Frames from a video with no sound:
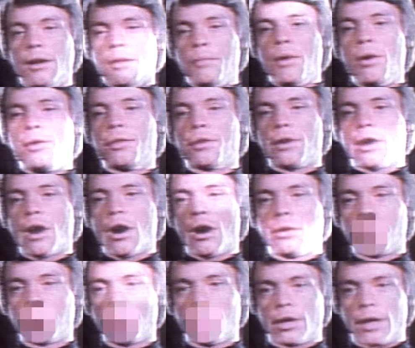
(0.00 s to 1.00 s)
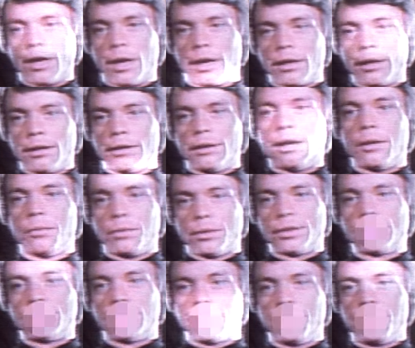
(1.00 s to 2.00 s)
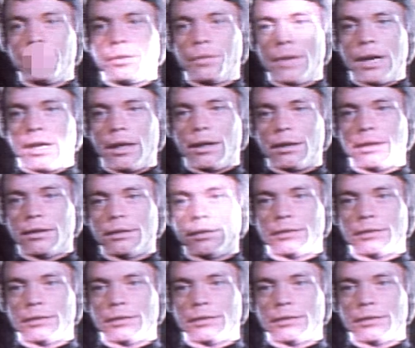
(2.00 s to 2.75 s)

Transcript: Both are hard f***ing and will f*** you well.